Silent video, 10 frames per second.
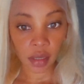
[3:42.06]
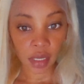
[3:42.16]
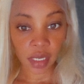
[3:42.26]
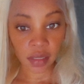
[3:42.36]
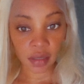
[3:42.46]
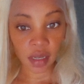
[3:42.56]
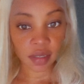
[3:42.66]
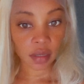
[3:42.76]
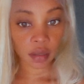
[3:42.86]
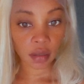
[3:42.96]
it does
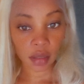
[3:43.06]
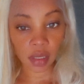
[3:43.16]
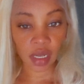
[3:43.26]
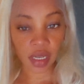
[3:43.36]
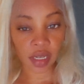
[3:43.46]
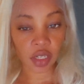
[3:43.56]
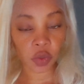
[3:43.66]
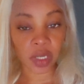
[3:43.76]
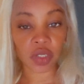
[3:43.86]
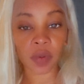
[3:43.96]
look like a
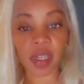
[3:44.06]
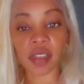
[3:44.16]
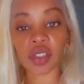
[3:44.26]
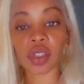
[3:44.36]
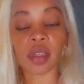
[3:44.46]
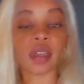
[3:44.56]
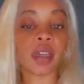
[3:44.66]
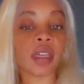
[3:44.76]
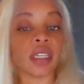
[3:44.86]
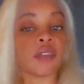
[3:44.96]
22 inch.
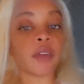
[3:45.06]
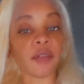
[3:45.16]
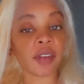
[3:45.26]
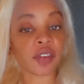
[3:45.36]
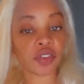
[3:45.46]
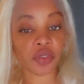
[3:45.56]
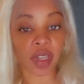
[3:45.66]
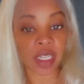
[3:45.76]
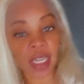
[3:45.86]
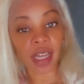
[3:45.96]
It's very
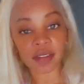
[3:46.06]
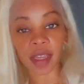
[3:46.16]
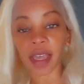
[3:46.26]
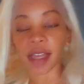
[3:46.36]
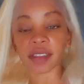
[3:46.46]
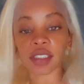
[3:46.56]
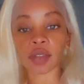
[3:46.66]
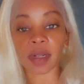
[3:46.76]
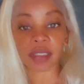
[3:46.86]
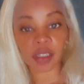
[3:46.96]
stringy at the end, so
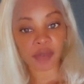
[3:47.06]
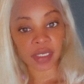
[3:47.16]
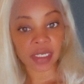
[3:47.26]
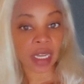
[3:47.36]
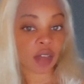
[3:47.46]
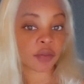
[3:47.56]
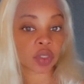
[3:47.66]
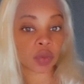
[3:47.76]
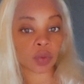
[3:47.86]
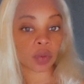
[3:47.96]
I'll definitely have
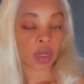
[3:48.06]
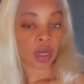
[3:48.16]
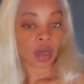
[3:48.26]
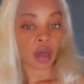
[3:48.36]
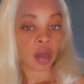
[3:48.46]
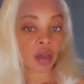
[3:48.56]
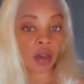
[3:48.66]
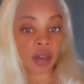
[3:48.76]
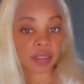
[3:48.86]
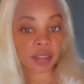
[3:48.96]
to
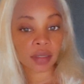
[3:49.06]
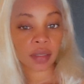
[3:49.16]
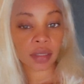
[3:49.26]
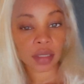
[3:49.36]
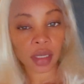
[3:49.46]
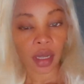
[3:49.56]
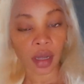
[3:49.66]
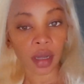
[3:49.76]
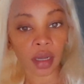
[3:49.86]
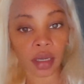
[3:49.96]
cut
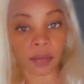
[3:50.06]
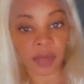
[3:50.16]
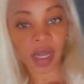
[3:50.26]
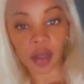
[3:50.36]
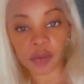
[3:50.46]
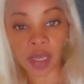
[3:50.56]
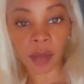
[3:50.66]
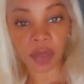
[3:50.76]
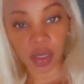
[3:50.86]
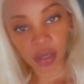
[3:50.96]
after
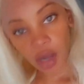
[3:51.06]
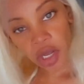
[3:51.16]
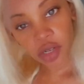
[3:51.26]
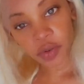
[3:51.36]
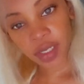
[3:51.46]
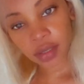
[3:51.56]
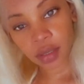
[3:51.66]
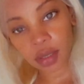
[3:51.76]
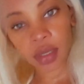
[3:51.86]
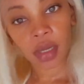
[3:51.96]
I'm done coloring.
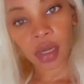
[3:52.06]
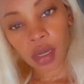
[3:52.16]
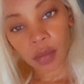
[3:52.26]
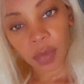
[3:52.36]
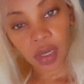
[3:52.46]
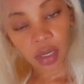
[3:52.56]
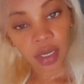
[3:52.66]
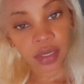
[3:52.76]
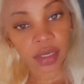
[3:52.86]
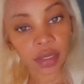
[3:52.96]

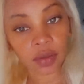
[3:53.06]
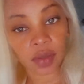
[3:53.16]
But you know,